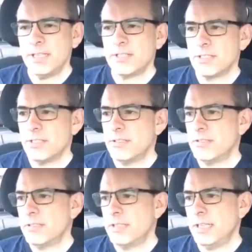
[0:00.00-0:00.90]
say
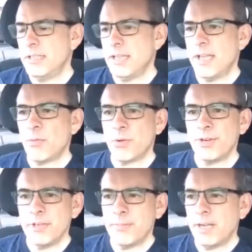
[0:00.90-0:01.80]
things and
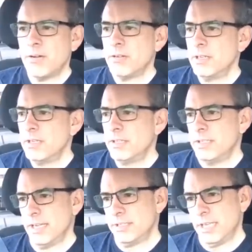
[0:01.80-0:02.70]
not worry
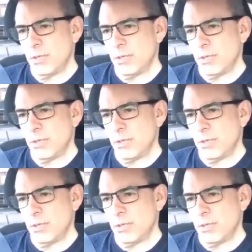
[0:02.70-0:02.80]
about,